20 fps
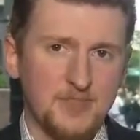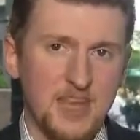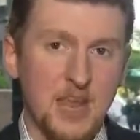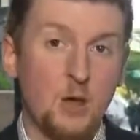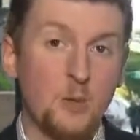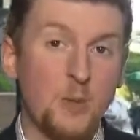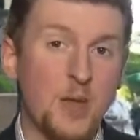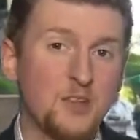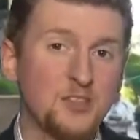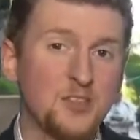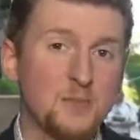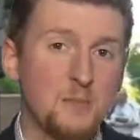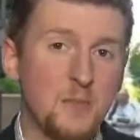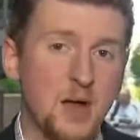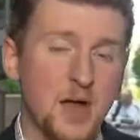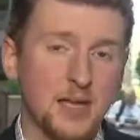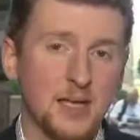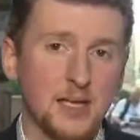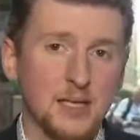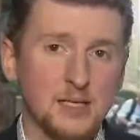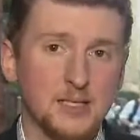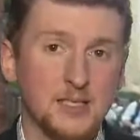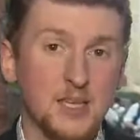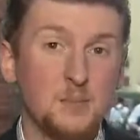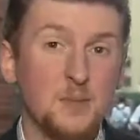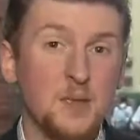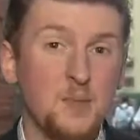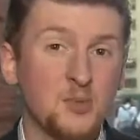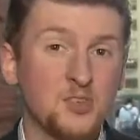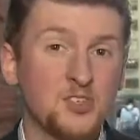Now, about the money,
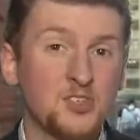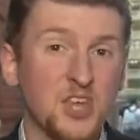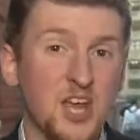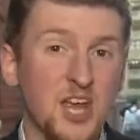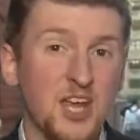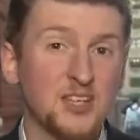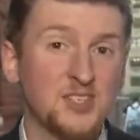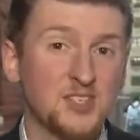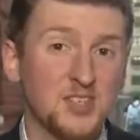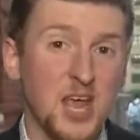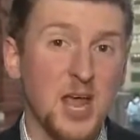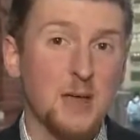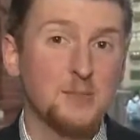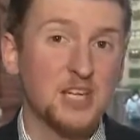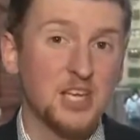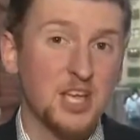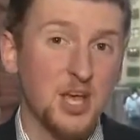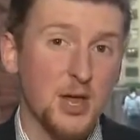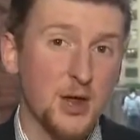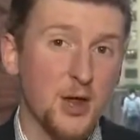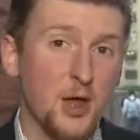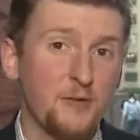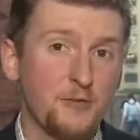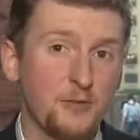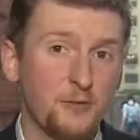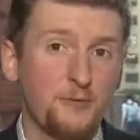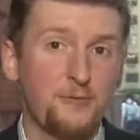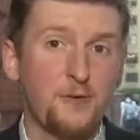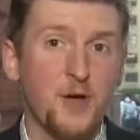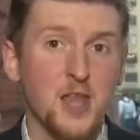some people say it's time to cut
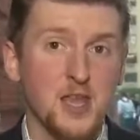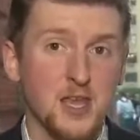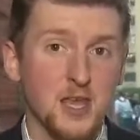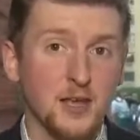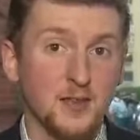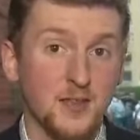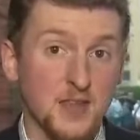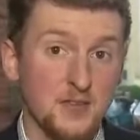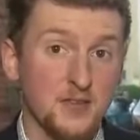off the funding.